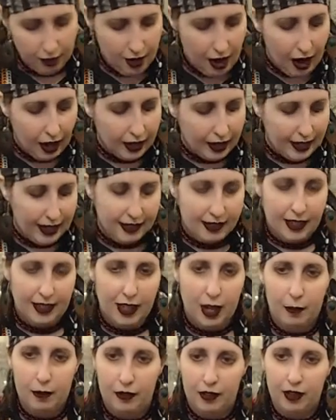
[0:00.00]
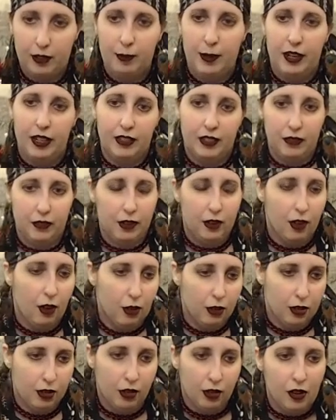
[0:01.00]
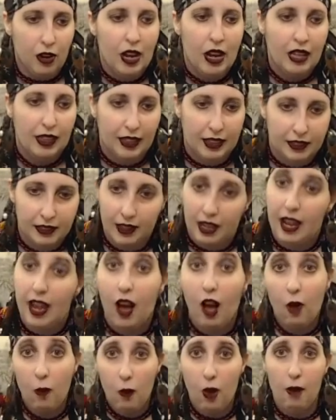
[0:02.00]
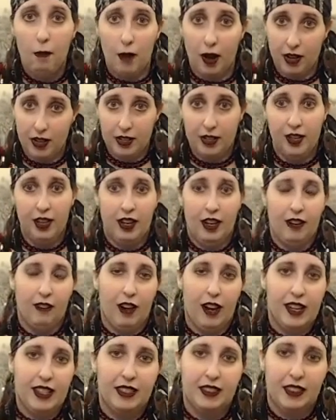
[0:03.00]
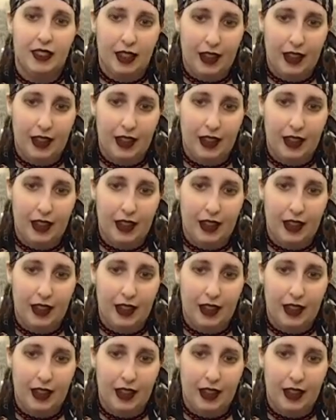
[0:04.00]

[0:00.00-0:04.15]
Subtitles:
not going to get that type of experience if you go to, let's say, a Walmart, right?